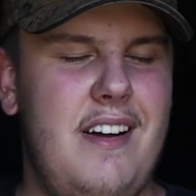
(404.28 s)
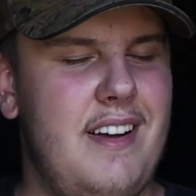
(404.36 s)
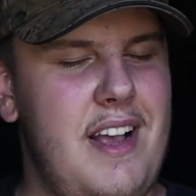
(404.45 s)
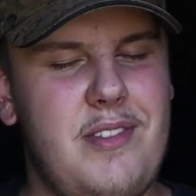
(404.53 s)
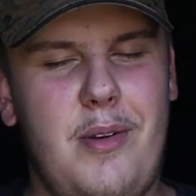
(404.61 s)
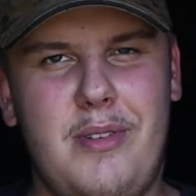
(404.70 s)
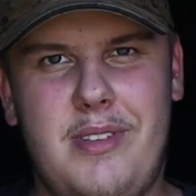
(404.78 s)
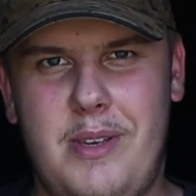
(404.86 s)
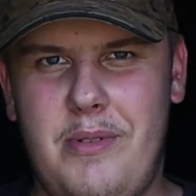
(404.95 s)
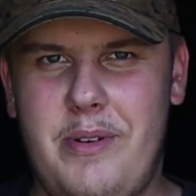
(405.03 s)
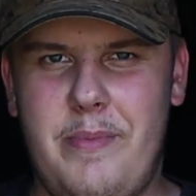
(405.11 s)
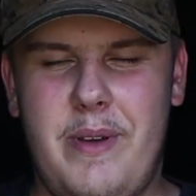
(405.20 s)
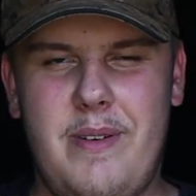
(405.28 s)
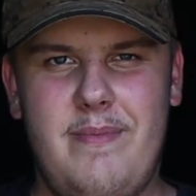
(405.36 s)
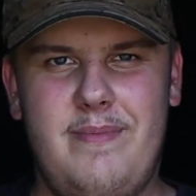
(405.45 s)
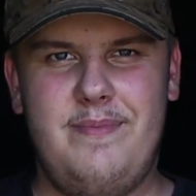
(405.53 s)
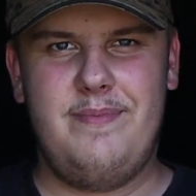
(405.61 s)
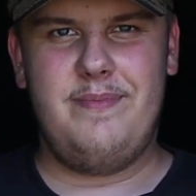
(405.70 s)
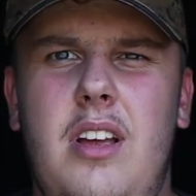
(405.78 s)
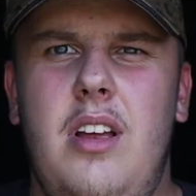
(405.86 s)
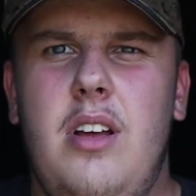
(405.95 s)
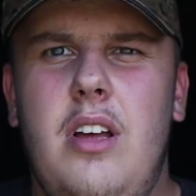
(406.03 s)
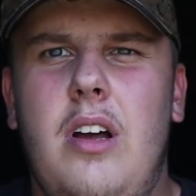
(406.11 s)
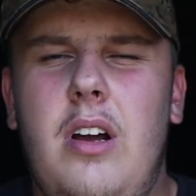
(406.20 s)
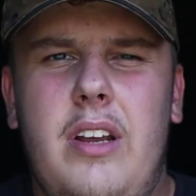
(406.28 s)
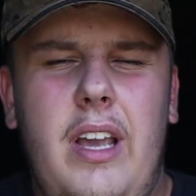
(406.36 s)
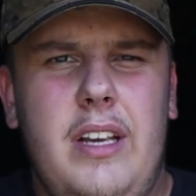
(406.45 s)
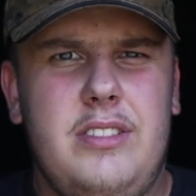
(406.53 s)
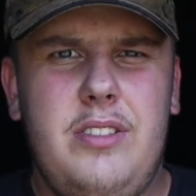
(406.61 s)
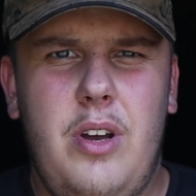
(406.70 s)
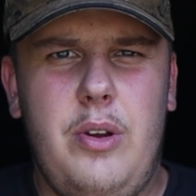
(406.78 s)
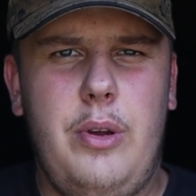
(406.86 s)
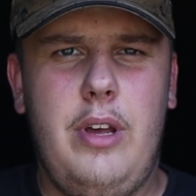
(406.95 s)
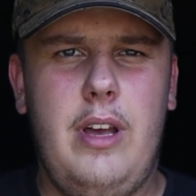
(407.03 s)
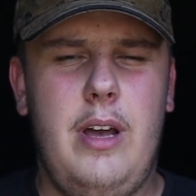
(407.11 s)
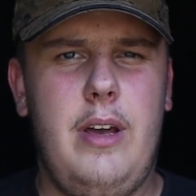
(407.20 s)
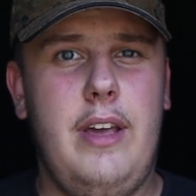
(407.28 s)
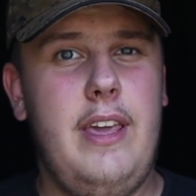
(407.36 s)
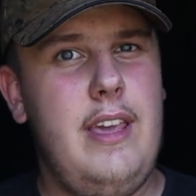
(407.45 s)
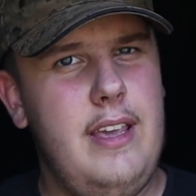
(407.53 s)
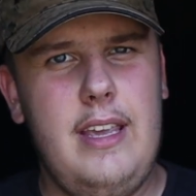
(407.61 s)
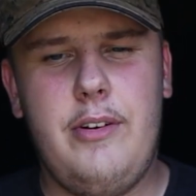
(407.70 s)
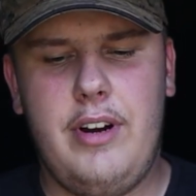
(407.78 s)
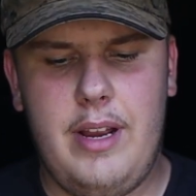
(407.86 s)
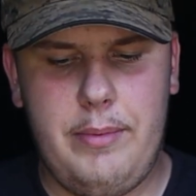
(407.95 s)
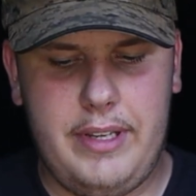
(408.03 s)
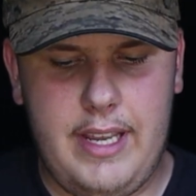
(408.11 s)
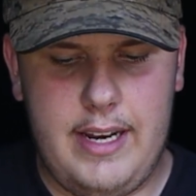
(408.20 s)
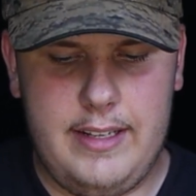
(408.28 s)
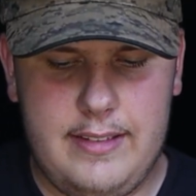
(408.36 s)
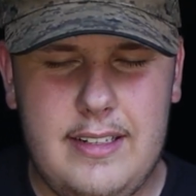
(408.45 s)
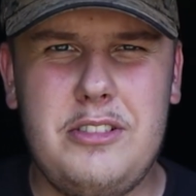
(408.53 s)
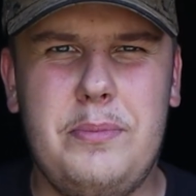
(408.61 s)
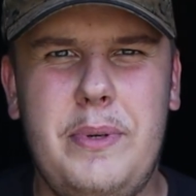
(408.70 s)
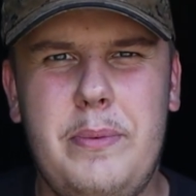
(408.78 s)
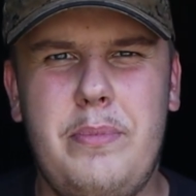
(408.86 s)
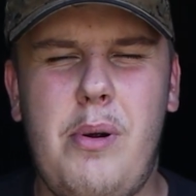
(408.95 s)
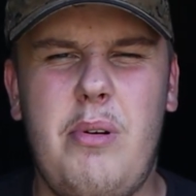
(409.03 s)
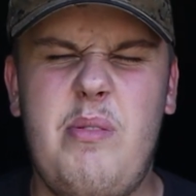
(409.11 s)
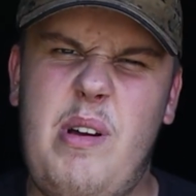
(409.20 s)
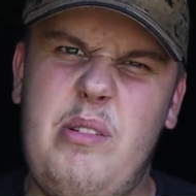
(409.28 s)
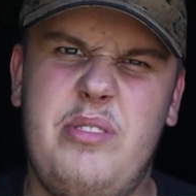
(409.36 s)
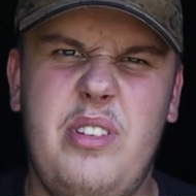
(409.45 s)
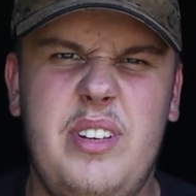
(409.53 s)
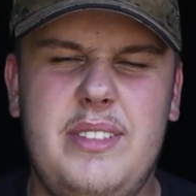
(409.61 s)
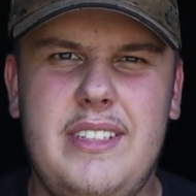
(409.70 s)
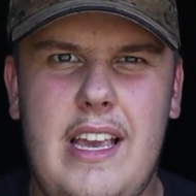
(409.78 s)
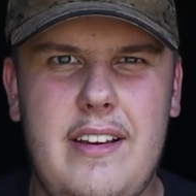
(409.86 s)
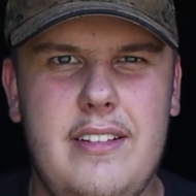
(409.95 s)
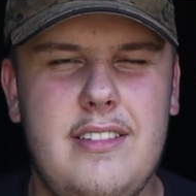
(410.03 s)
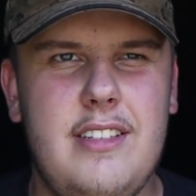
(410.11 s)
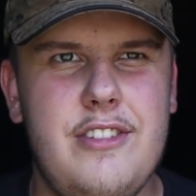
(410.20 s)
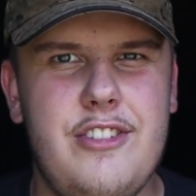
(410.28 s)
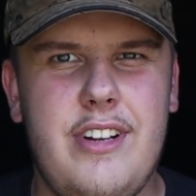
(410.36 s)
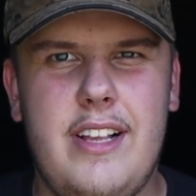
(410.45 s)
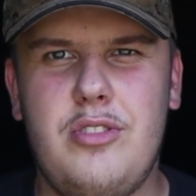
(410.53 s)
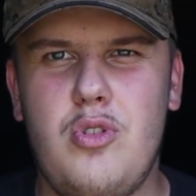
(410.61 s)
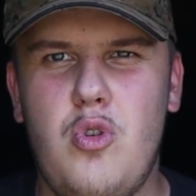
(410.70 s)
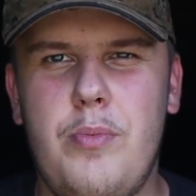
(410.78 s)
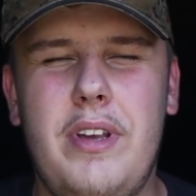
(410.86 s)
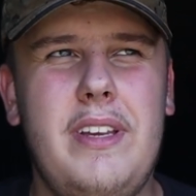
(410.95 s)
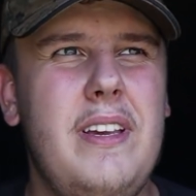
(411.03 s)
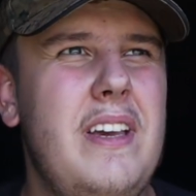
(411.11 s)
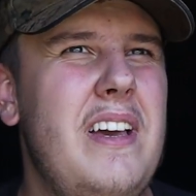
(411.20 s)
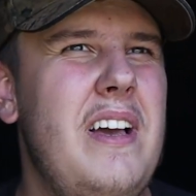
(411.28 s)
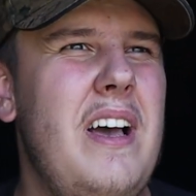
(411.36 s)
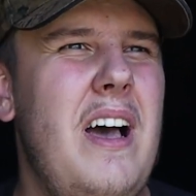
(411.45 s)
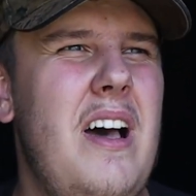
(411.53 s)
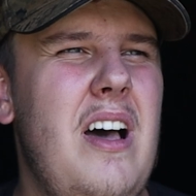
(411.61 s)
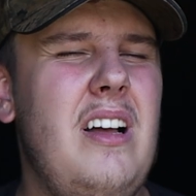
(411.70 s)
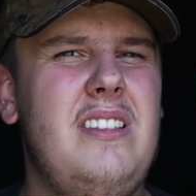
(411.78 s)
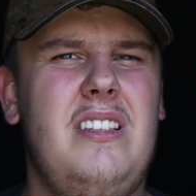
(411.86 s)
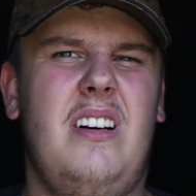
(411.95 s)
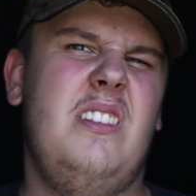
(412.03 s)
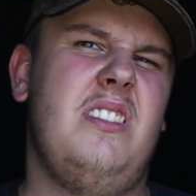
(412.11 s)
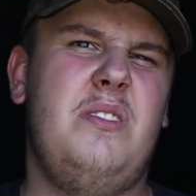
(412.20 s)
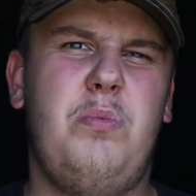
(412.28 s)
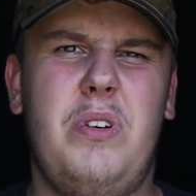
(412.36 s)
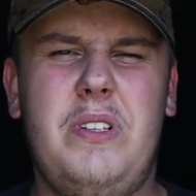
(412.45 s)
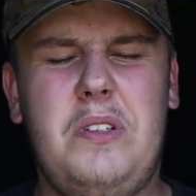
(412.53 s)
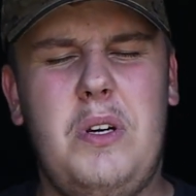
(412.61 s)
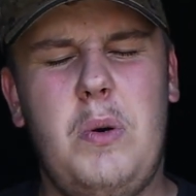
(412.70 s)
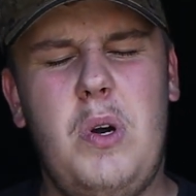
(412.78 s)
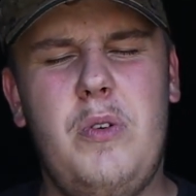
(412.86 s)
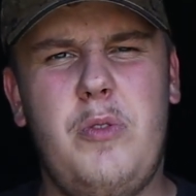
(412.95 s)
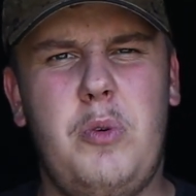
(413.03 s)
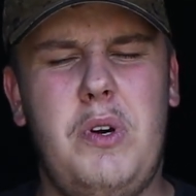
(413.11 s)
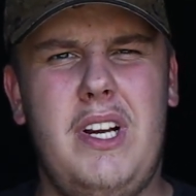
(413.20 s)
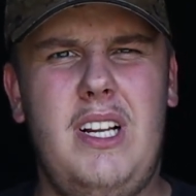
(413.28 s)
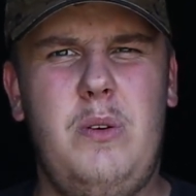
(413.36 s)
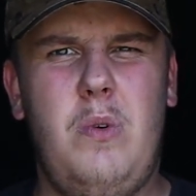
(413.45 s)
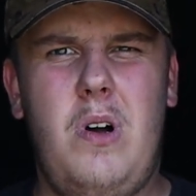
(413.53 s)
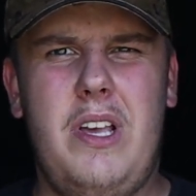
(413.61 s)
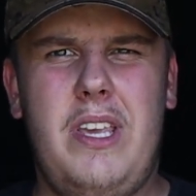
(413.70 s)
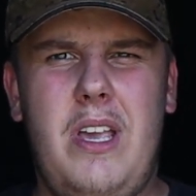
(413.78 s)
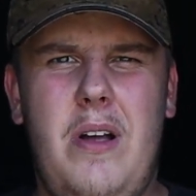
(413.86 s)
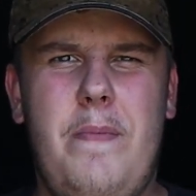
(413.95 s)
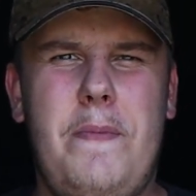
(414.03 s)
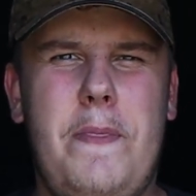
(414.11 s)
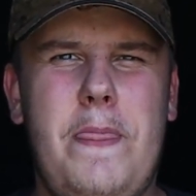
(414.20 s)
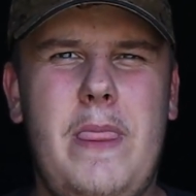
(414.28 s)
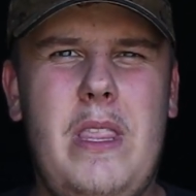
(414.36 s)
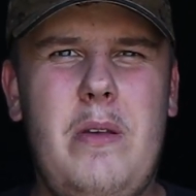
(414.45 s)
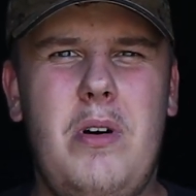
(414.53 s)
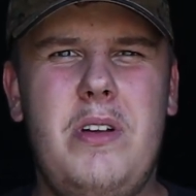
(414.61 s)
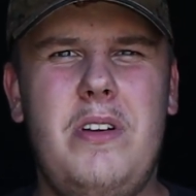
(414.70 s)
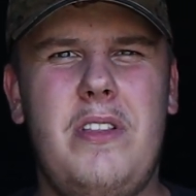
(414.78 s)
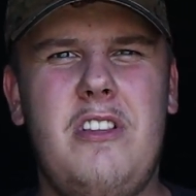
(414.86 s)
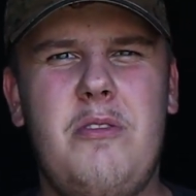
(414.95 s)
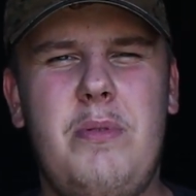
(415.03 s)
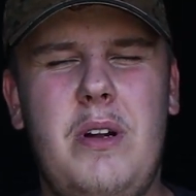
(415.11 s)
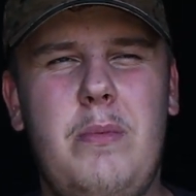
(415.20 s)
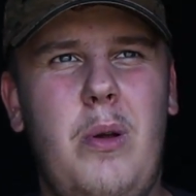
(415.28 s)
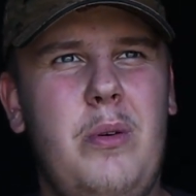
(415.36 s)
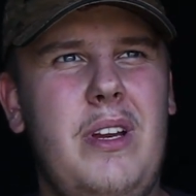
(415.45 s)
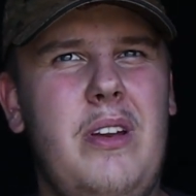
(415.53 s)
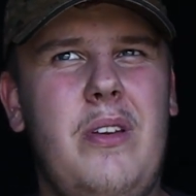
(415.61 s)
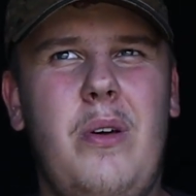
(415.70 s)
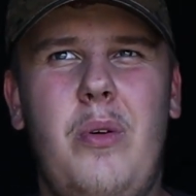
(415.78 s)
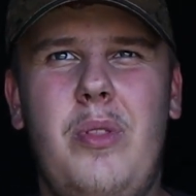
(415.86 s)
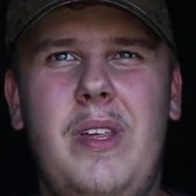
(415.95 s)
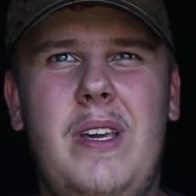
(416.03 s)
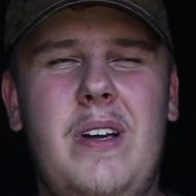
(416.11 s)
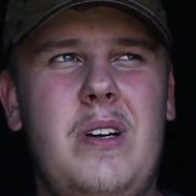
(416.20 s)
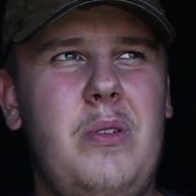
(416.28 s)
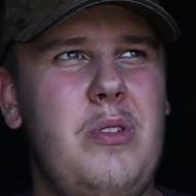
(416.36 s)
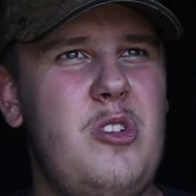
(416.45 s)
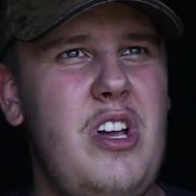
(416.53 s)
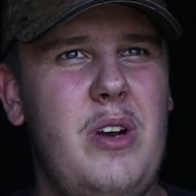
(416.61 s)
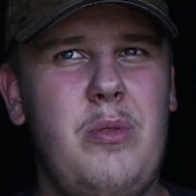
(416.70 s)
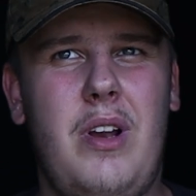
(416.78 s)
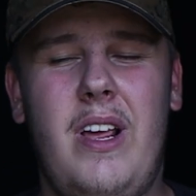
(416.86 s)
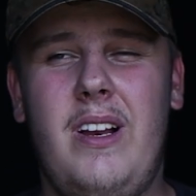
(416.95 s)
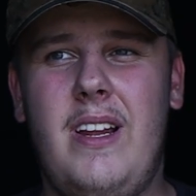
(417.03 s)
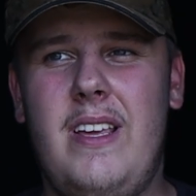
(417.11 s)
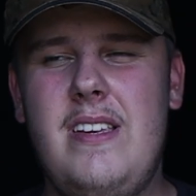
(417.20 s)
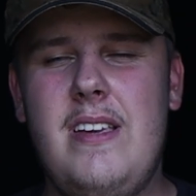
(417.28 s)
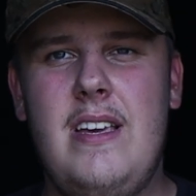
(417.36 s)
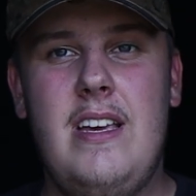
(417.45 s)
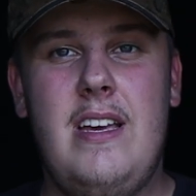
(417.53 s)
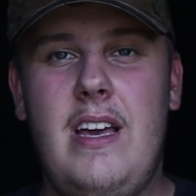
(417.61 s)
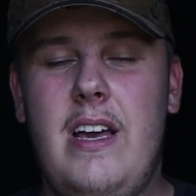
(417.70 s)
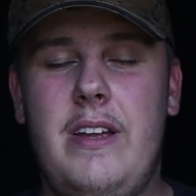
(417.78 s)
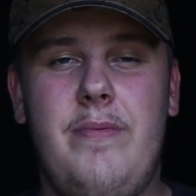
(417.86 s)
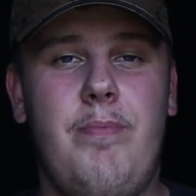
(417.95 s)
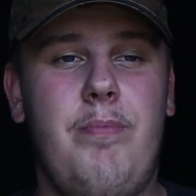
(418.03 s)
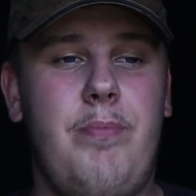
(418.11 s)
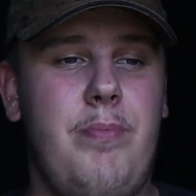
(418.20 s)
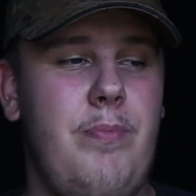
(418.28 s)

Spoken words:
I guess I'll see you in a bit. Okay, so here I am again. It's literally been probably about 30 seconds since you last saw me. I just wanted to go over really why nothing's been uploaded on the channel lately, and